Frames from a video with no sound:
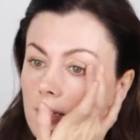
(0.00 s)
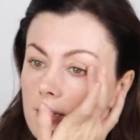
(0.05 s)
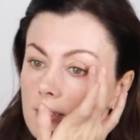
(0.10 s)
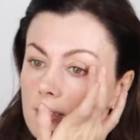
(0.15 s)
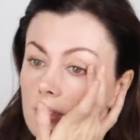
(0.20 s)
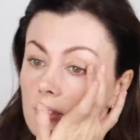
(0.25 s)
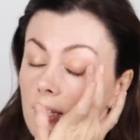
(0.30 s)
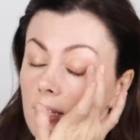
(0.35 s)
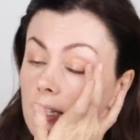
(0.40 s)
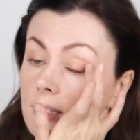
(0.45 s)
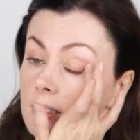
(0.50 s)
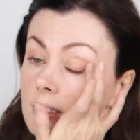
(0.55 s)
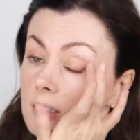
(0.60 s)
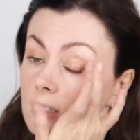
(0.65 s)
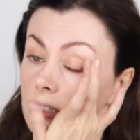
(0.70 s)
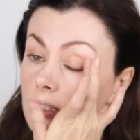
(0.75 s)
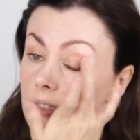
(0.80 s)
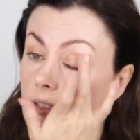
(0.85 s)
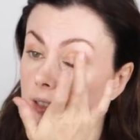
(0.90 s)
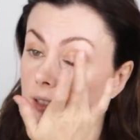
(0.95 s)
So that's
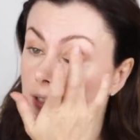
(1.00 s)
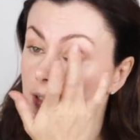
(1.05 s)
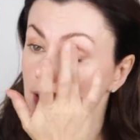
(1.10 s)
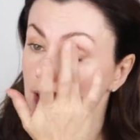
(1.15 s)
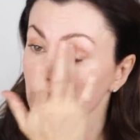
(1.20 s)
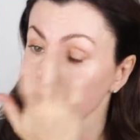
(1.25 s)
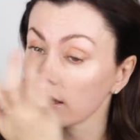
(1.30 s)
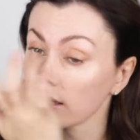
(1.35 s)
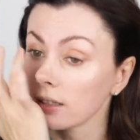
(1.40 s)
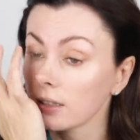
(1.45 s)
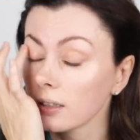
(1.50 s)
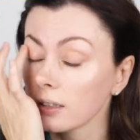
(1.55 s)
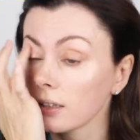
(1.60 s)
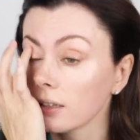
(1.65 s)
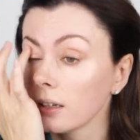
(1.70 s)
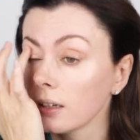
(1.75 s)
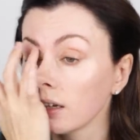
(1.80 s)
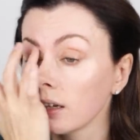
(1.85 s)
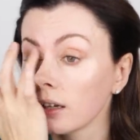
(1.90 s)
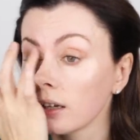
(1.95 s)
just
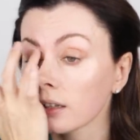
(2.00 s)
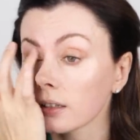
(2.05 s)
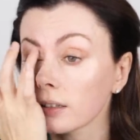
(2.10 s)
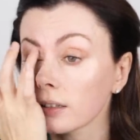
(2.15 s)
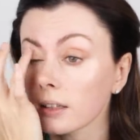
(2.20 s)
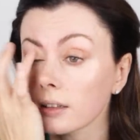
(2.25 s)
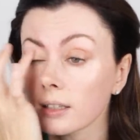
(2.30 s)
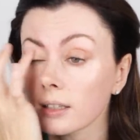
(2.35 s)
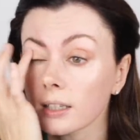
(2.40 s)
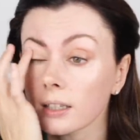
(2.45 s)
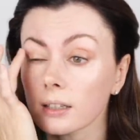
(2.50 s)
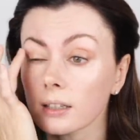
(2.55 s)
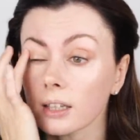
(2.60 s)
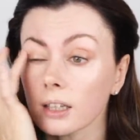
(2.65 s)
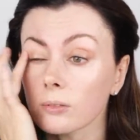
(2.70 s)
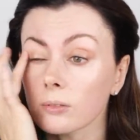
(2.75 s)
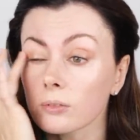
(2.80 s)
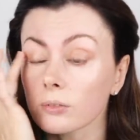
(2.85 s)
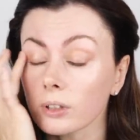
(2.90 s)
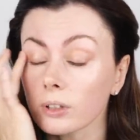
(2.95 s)
nothing
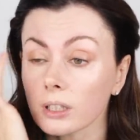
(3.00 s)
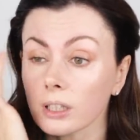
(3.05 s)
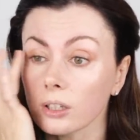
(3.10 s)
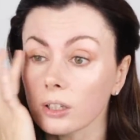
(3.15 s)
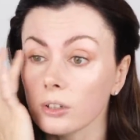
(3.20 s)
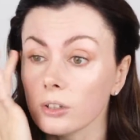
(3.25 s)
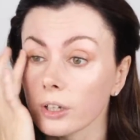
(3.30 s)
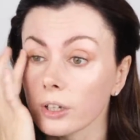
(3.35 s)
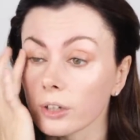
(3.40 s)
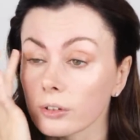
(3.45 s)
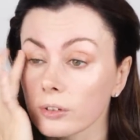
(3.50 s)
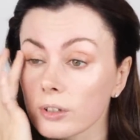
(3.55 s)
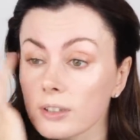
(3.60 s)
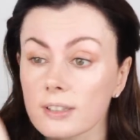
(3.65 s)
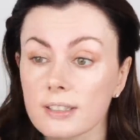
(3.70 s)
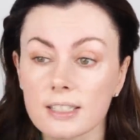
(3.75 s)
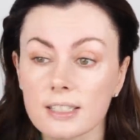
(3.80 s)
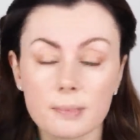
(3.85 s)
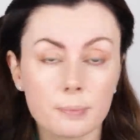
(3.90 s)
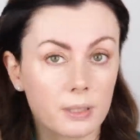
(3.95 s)
that you would really
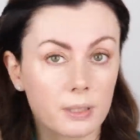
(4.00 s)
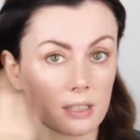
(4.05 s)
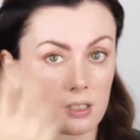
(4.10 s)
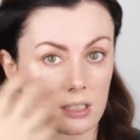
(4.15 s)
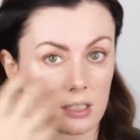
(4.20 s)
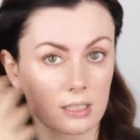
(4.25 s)
notice, but it